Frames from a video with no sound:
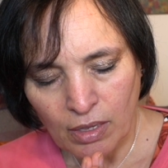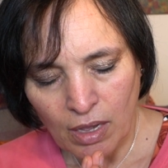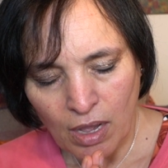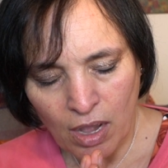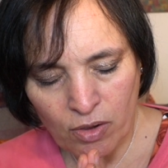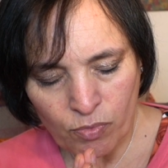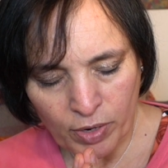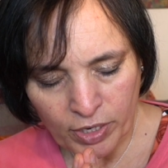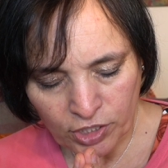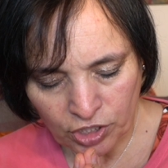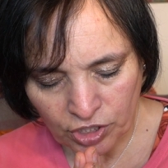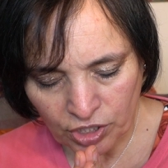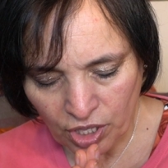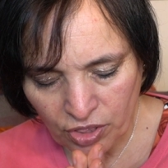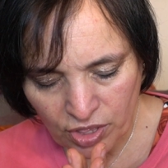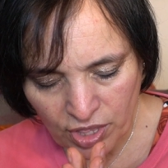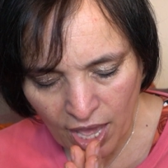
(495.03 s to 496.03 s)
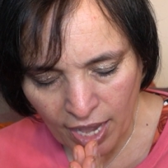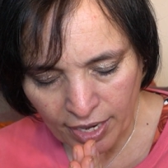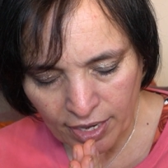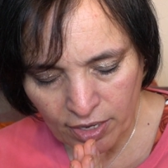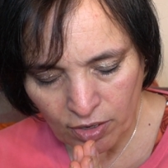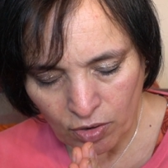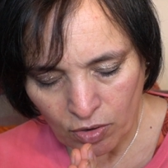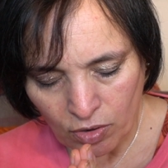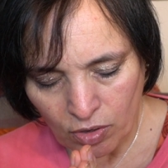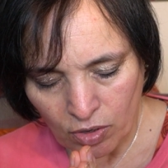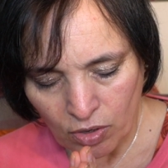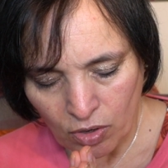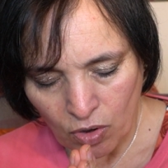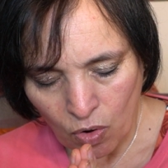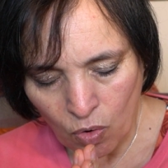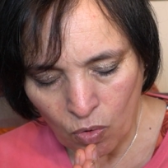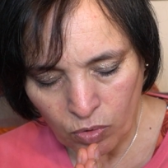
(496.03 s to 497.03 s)
I wish to thank
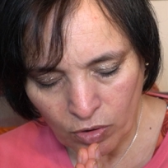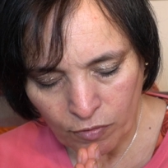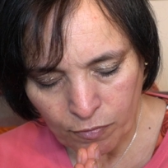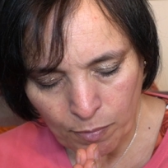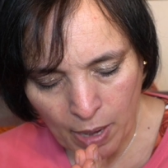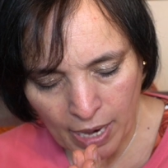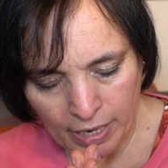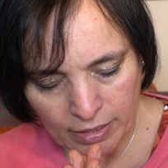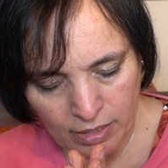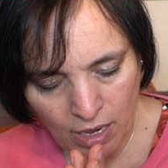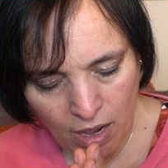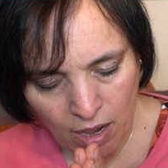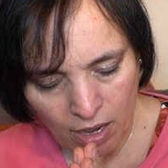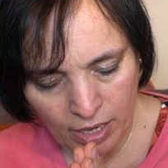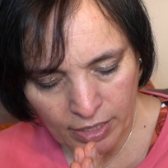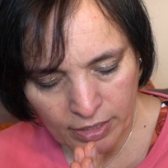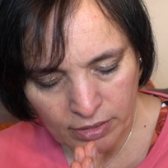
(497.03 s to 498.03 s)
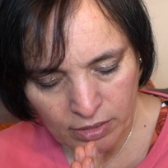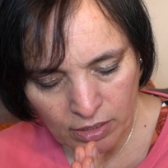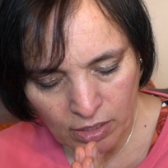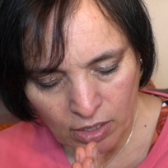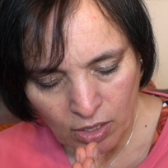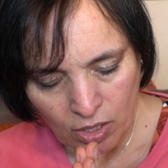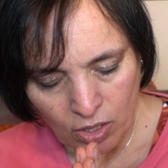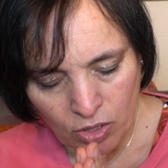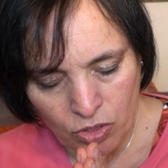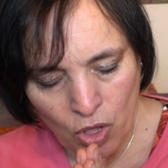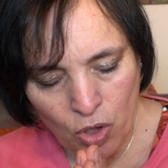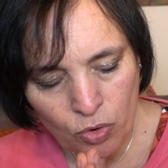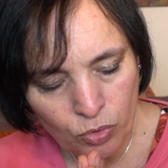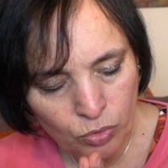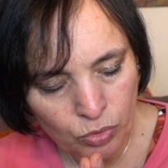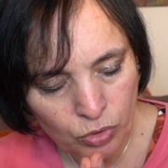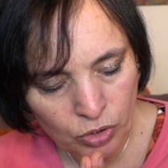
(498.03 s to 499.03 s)
all of mankind,
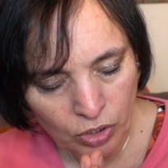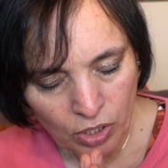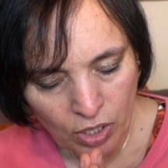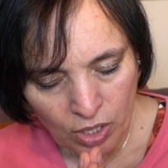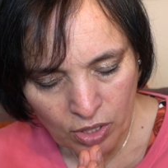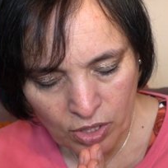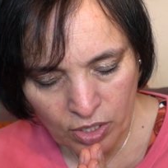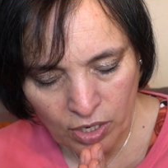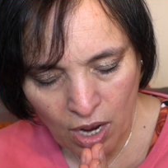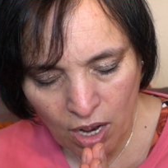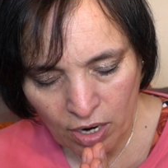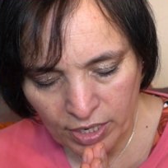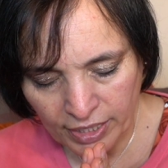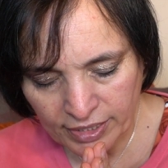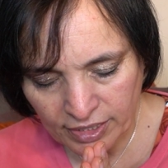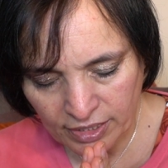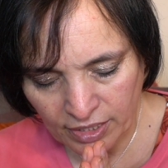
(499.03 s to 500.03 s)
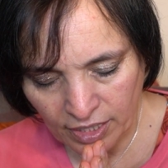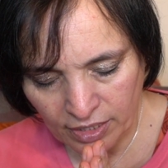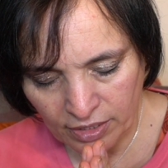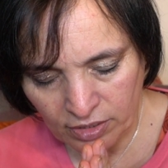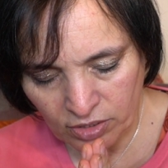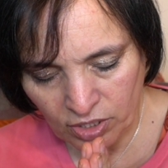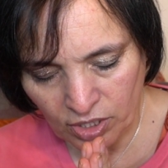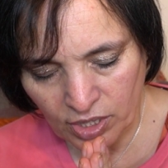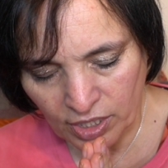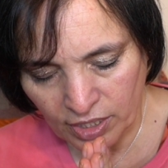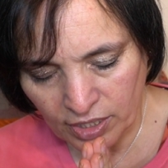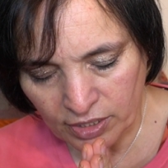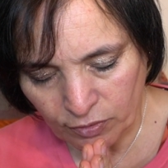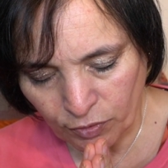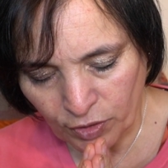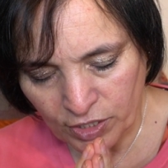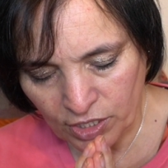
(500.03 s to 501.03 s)
those that are listening to
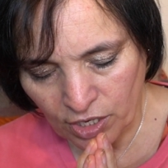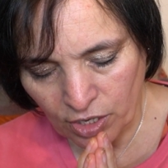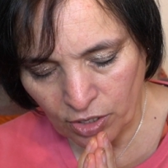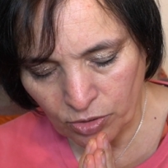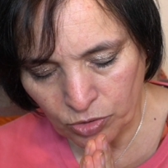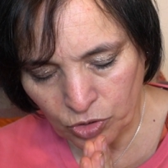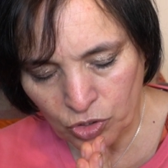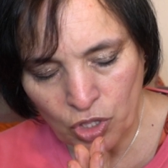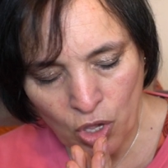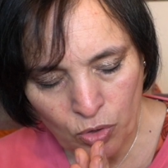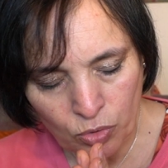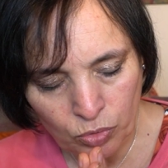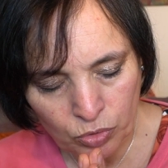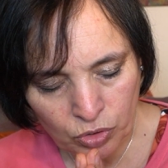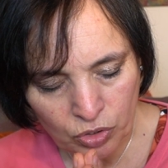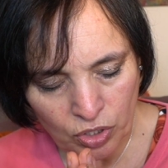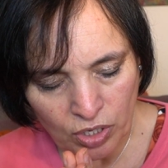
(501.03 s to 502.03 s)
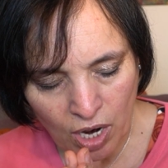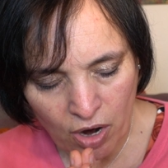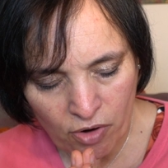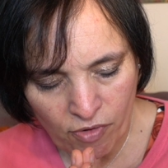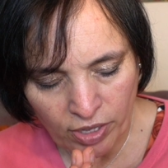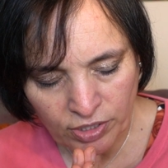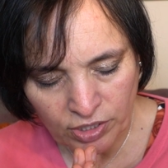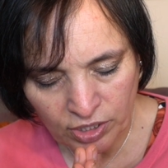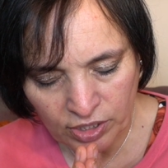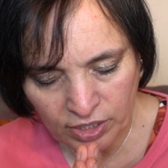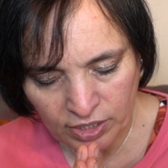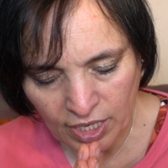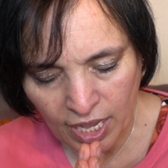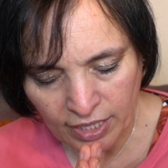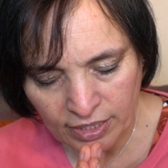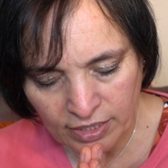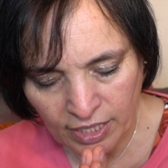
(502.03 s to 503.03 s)
these videos, those that are
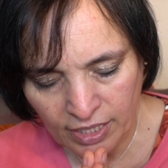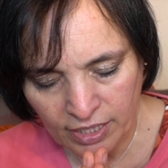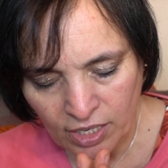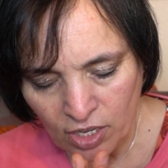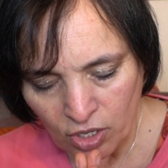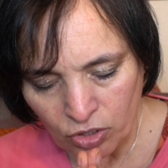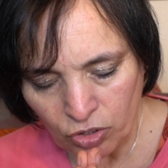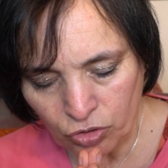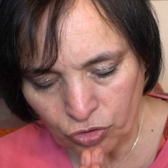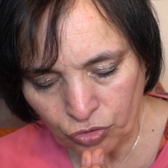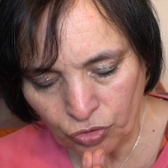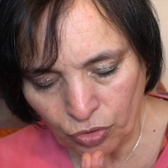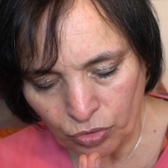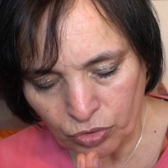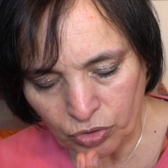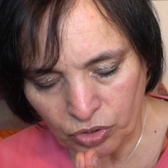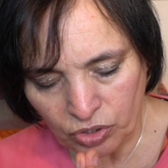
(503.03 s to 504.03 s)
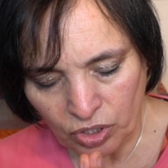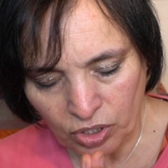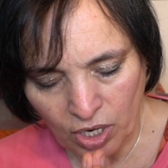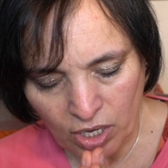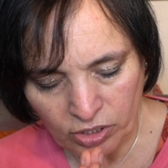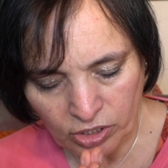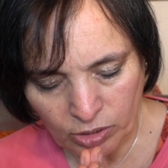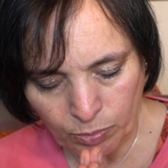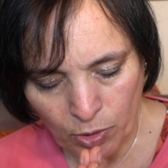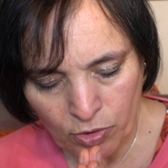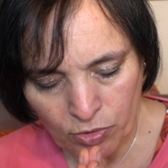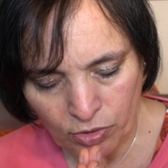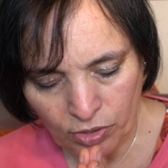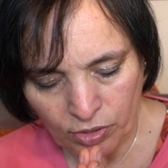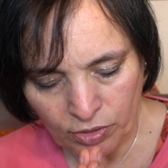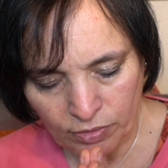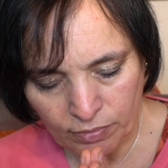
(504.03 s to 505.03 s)
understanding the truths that are
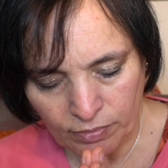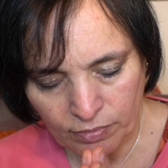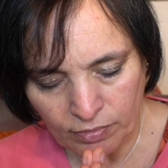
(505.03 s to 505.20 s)
spoken.